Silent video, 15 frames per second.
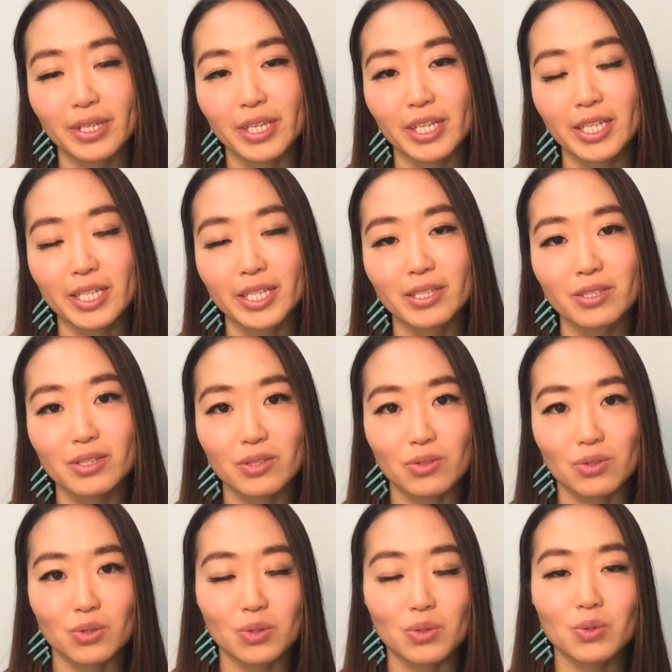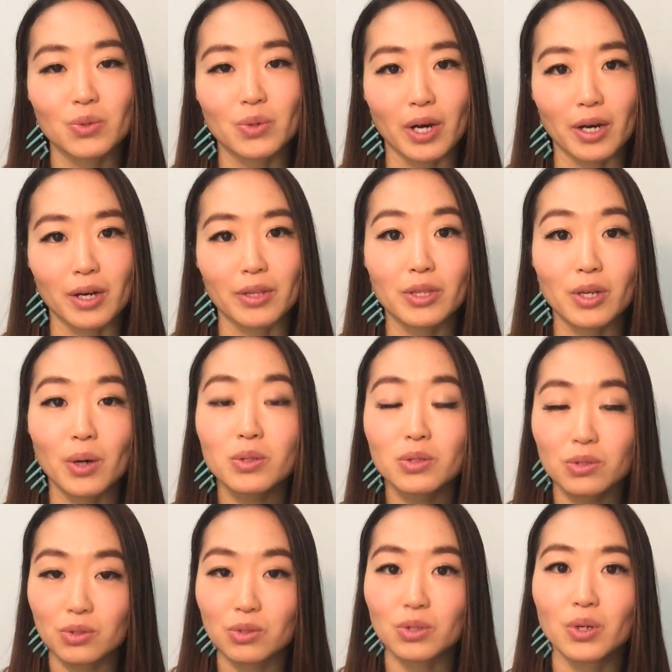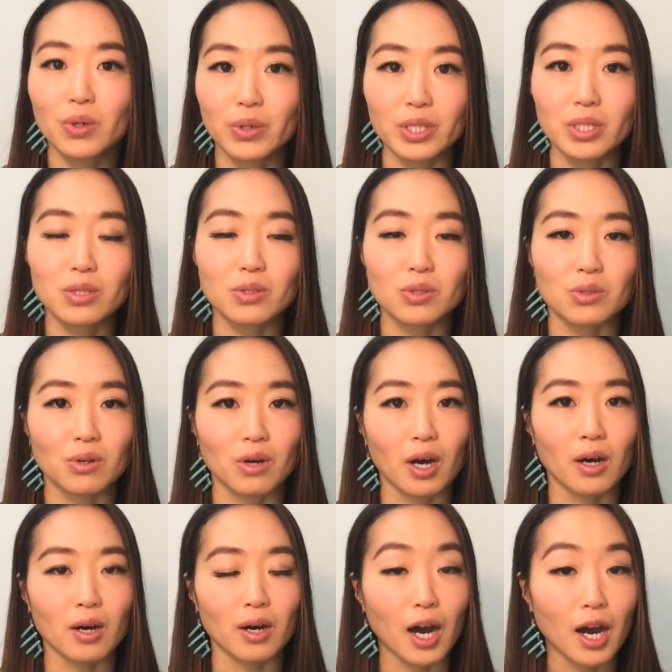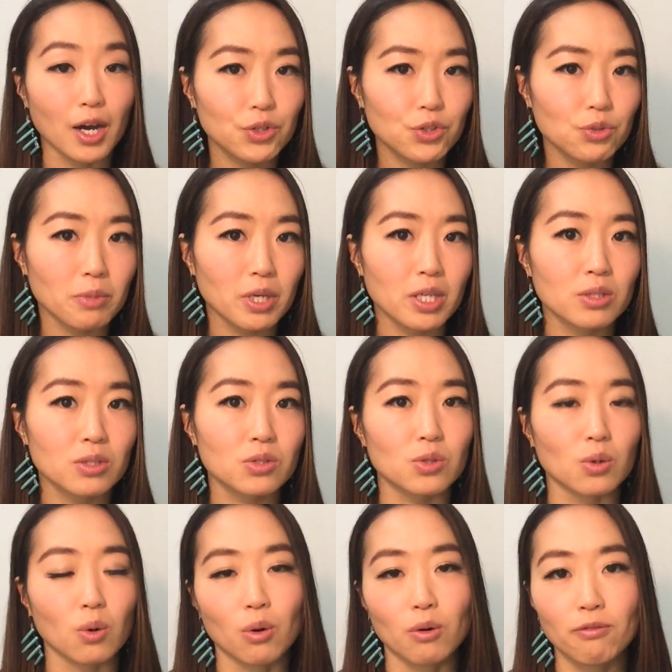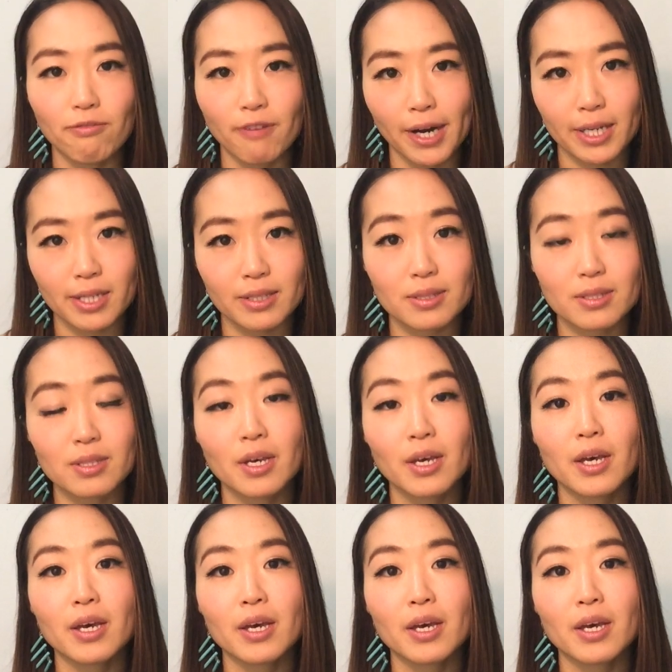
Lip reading: is to not to go into arguments or fights,